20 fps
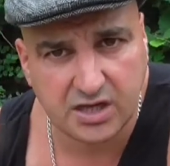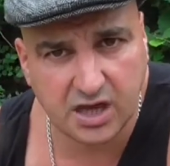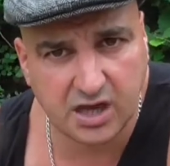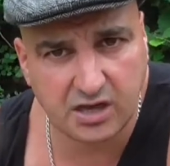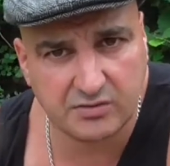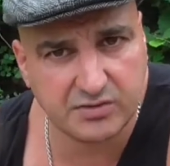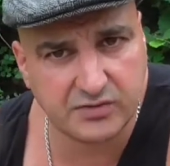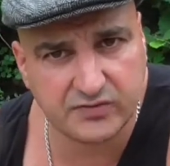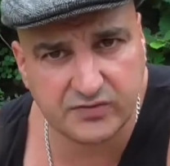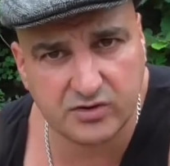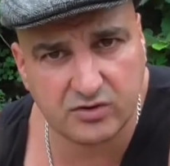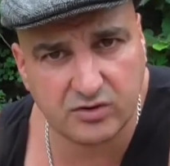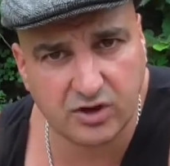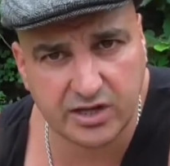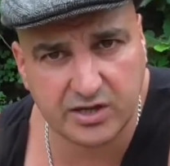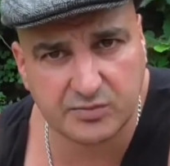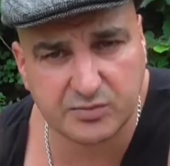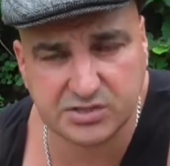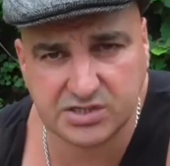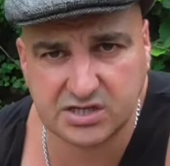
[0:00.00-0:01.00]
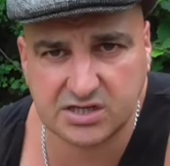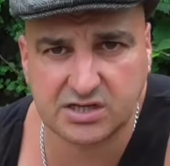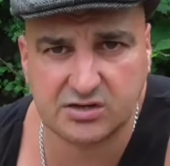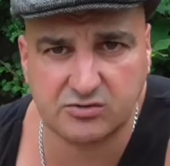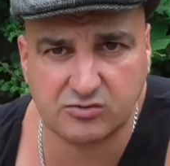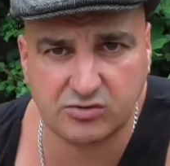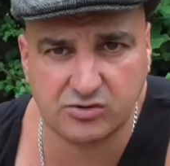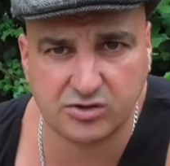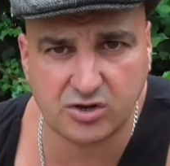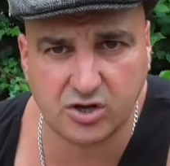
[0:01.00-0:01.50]
If you like a
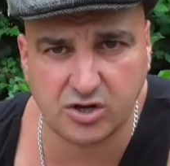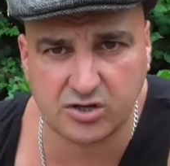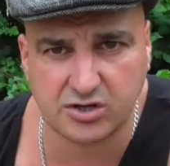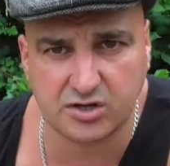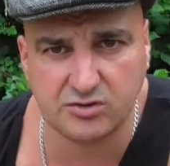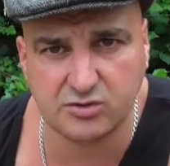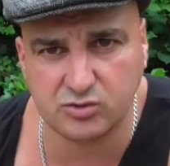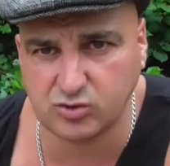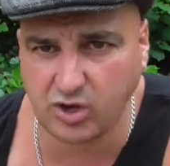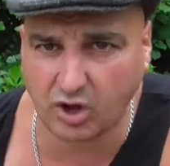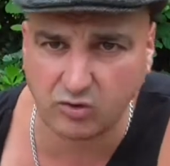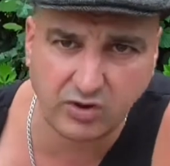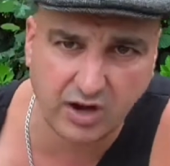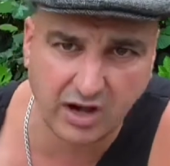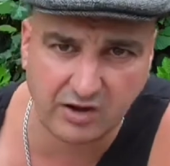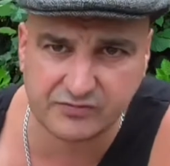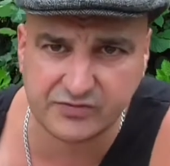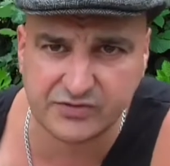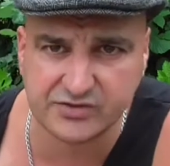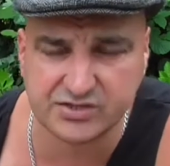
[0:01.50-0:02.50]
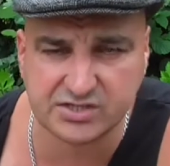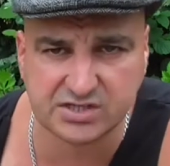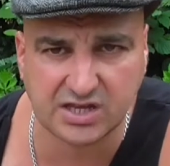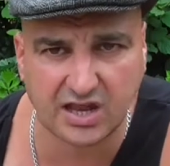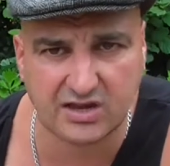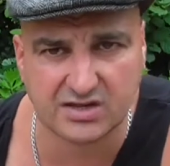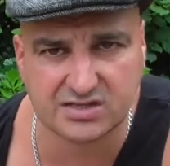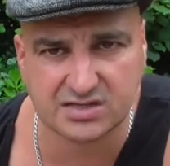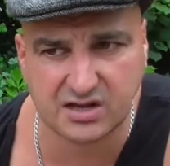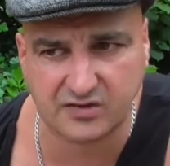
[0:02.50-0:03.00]
particular oregano, you don't have to just
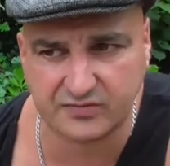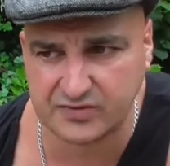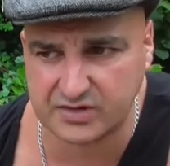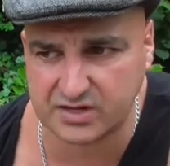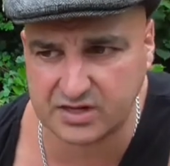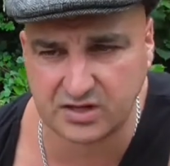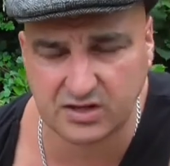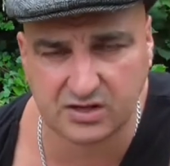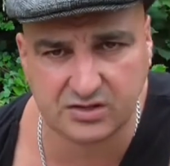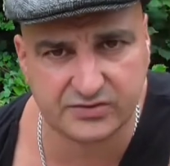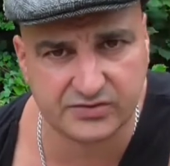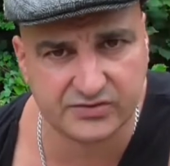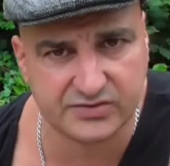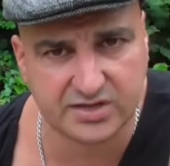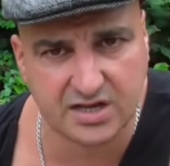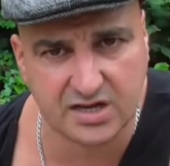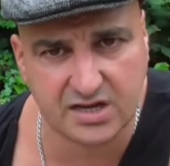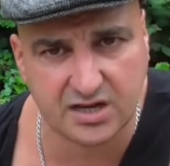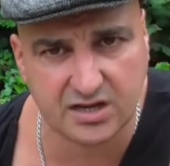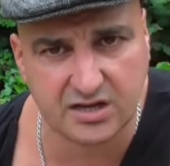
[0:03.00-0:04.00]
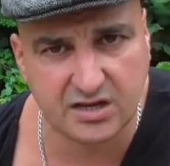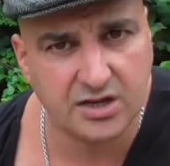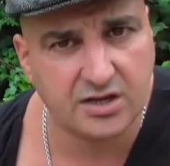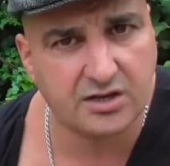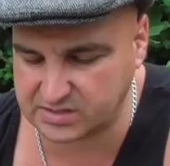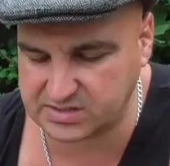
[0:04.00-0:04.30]
get the stuff in the garden centre.